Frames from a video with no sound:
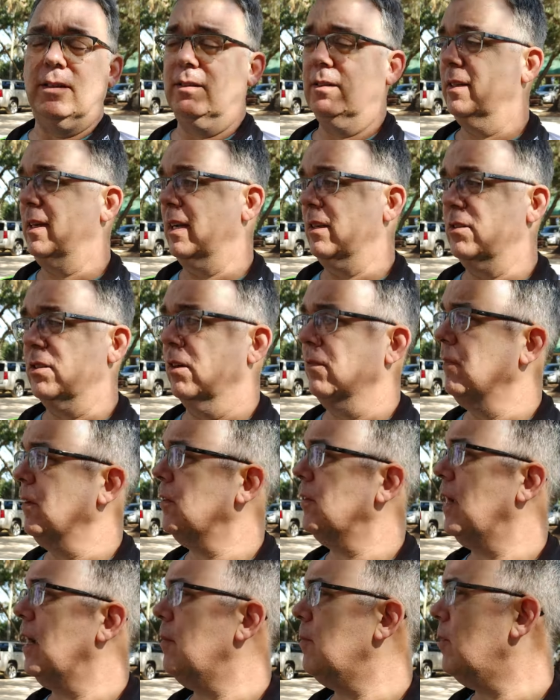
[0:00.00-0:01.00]
You got a cell phone
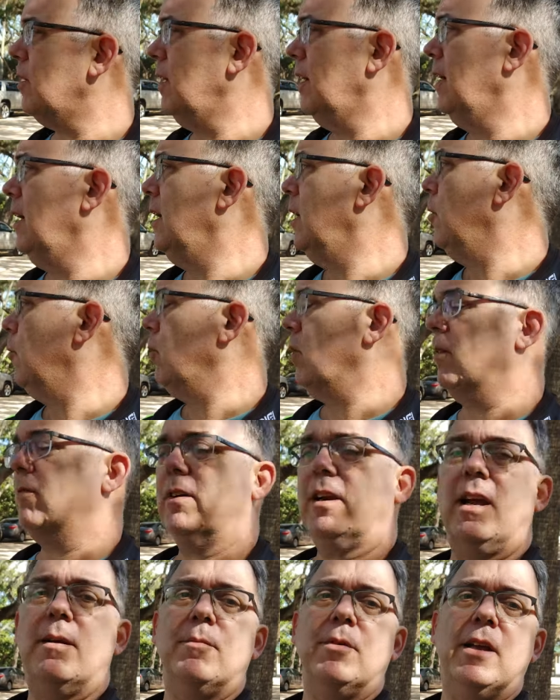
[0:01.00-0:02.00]
camera? Whatever
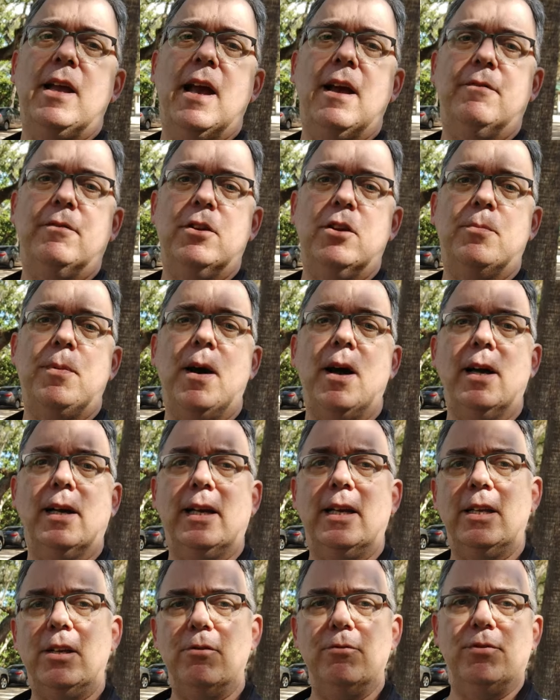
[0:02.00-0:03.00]
camera you have in your
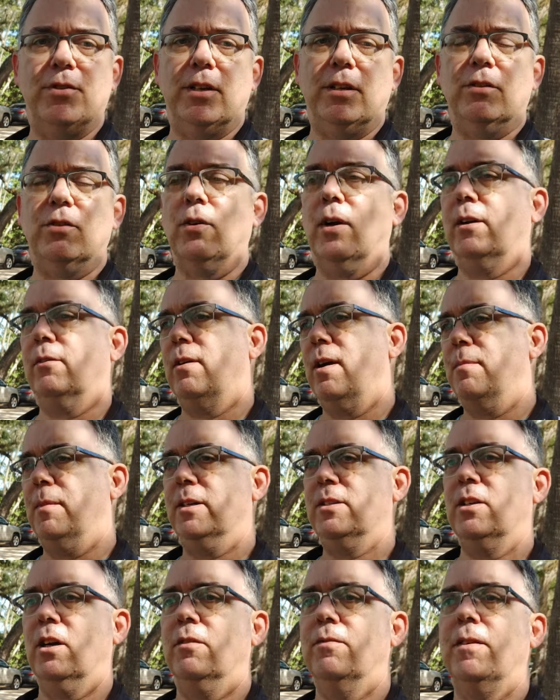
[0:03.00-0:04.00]
pocket, use it. So I grabbed my
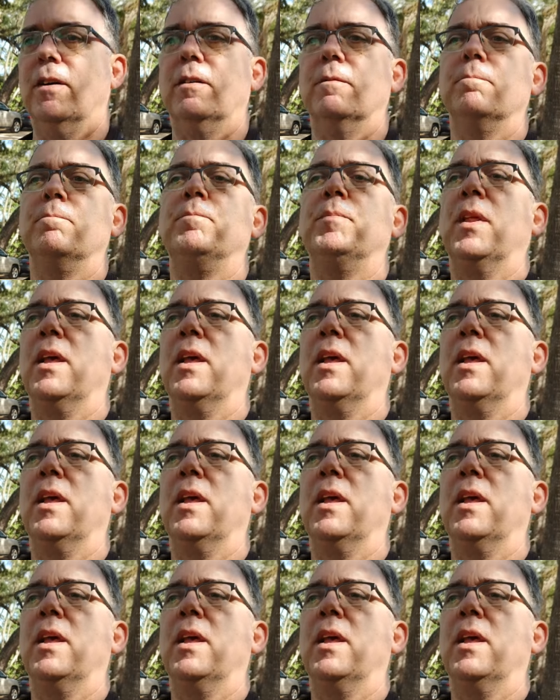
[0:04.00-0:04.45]
cell phone,